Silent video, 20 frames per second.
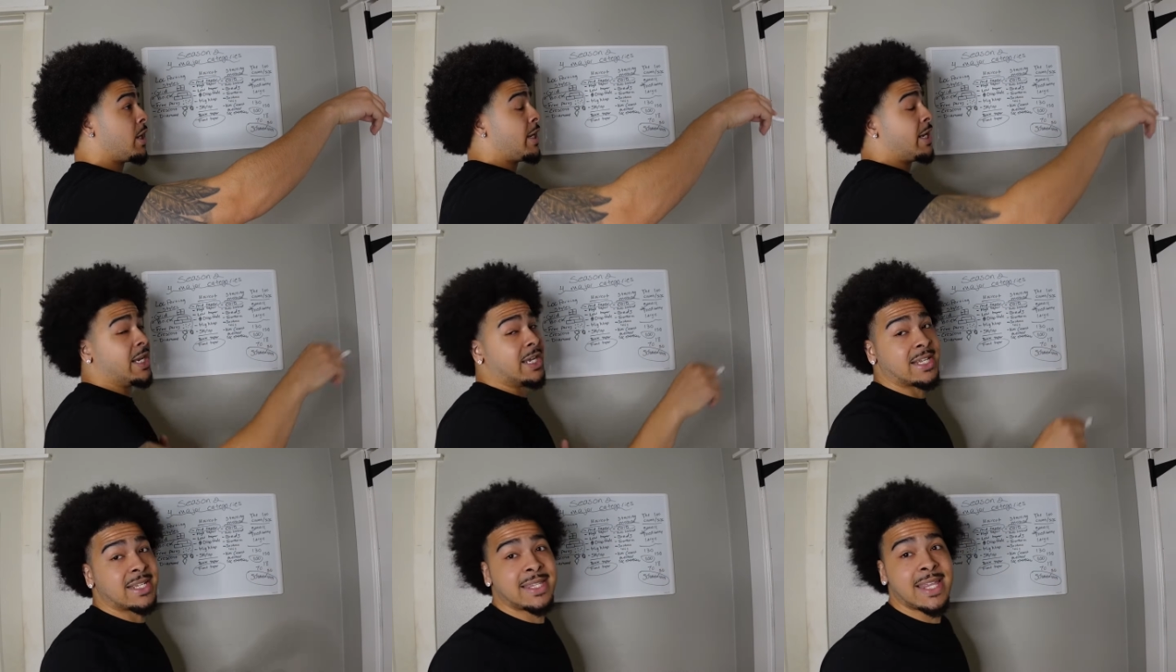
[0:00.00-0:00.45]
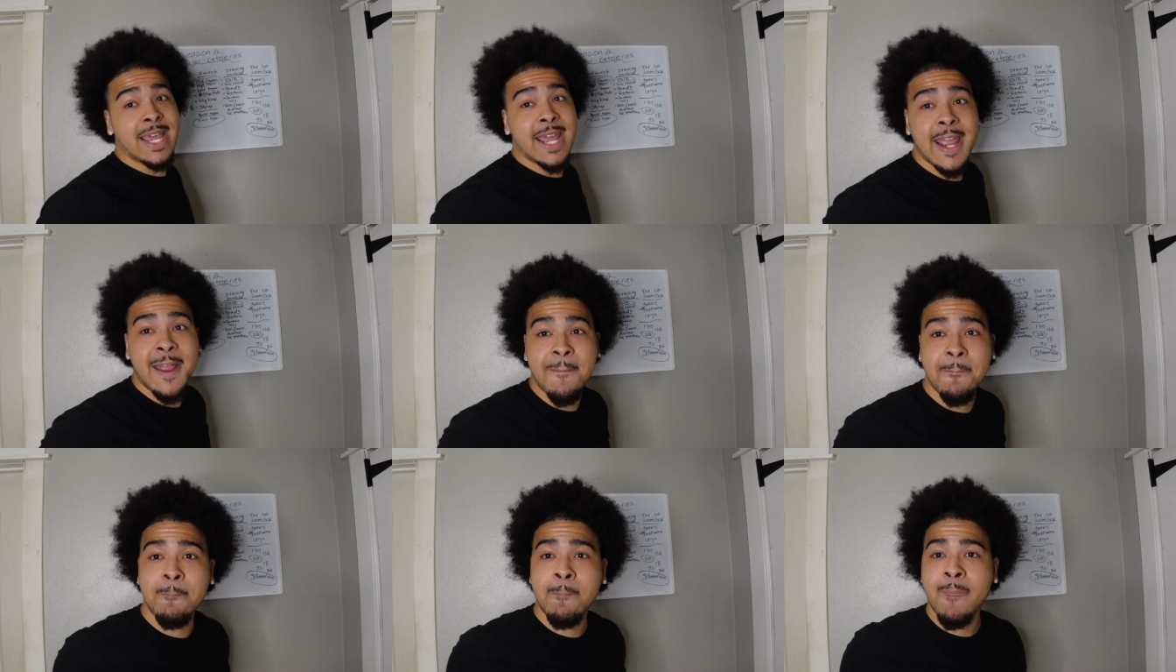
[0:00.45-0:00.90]
and
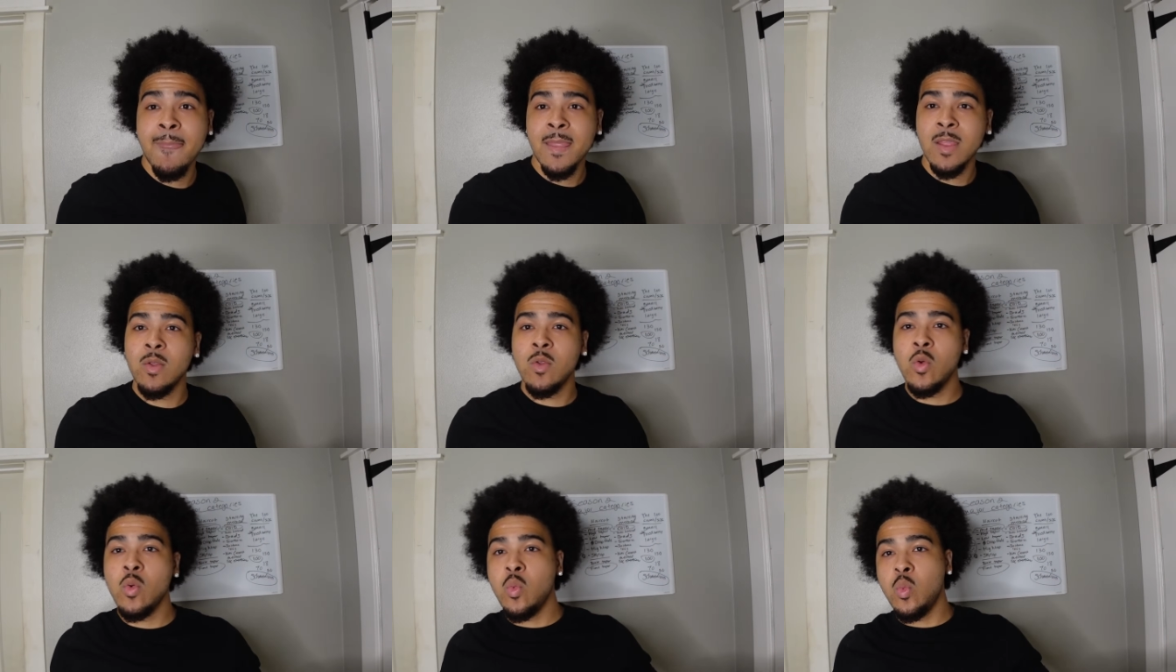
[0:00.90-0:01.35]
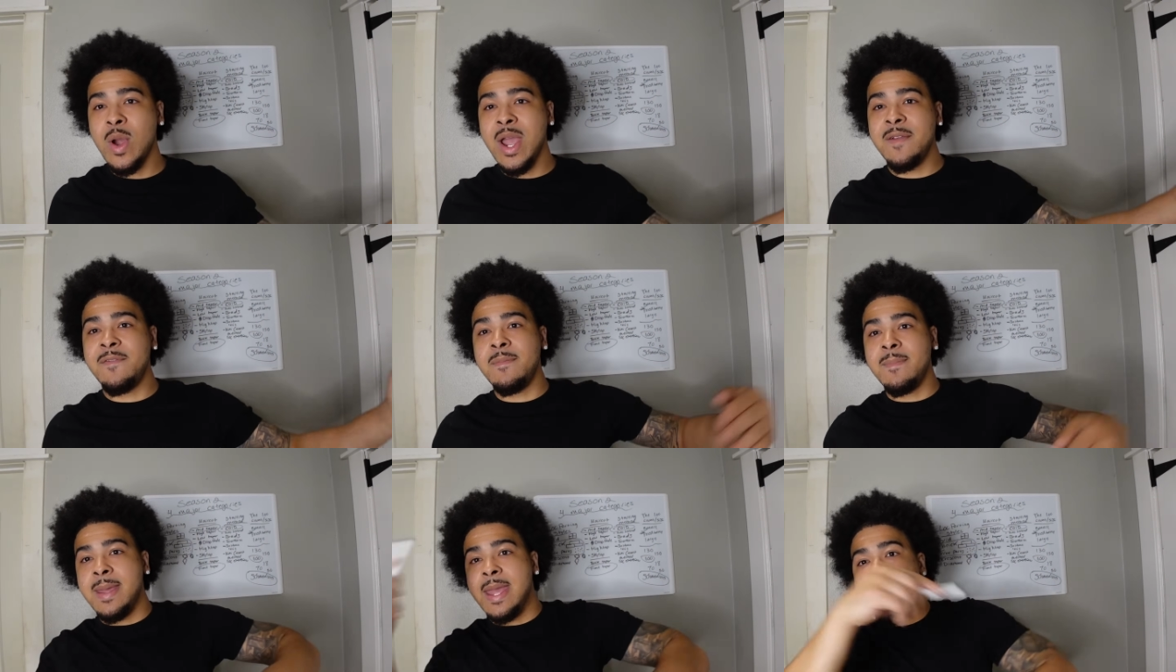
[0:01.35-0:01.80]
stay
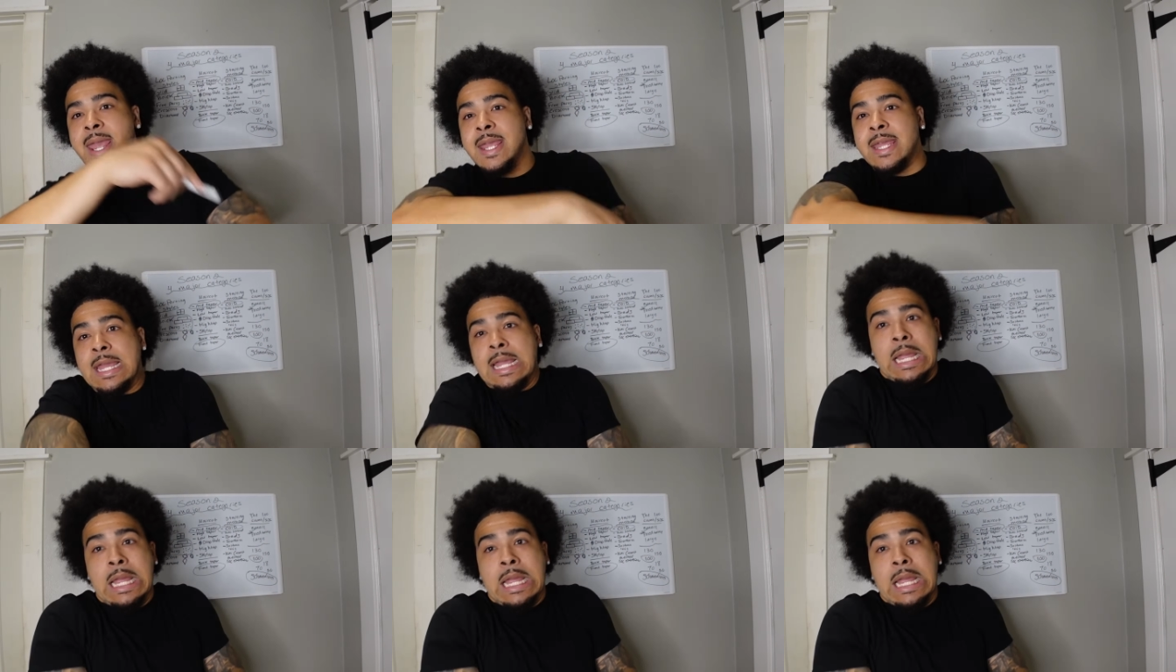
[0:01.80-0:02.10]
wavy, man.